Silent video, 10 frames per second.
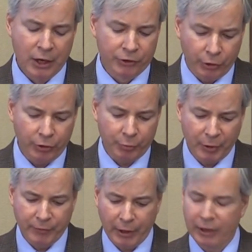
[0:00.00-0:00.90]
So there's
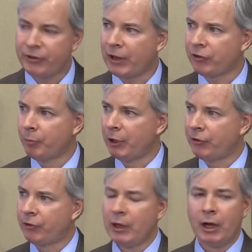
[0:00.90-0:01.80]
been various
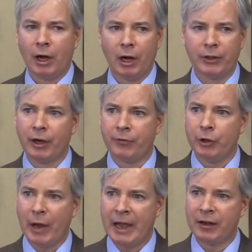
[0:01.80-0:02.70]
estimates that if
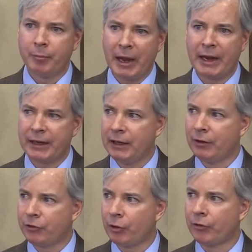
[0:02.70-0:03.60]
you added back
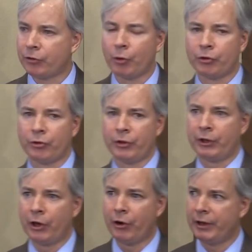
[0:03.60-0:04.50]
in sort of Social
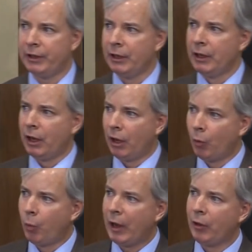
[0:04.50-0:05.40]
Security
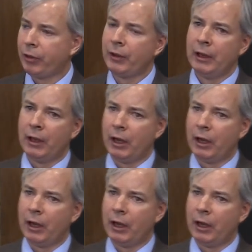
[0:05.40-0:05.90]
wealth,